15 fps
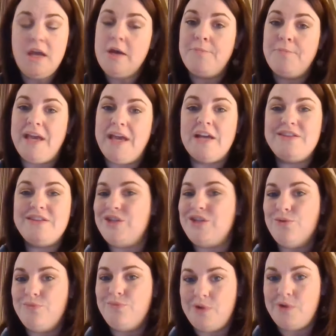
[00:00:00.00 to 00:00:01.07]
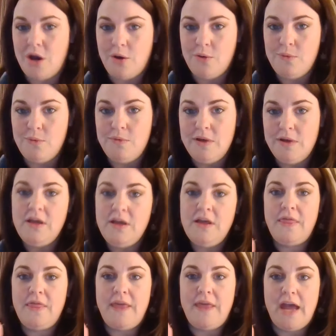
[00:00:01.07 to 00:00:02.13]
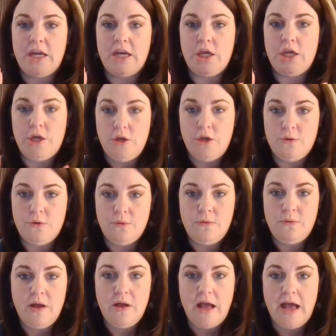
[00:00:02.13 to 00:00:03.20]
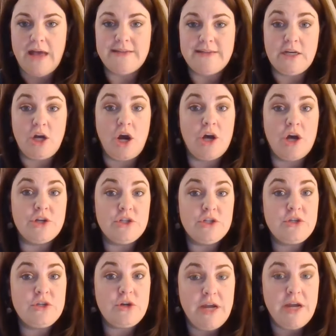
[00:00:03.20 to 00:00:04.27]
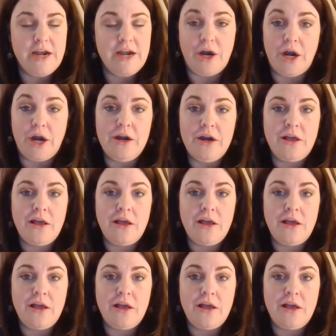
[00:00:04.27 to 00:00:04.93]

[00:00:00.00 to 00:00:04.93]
because you know that you, as a conscious creator,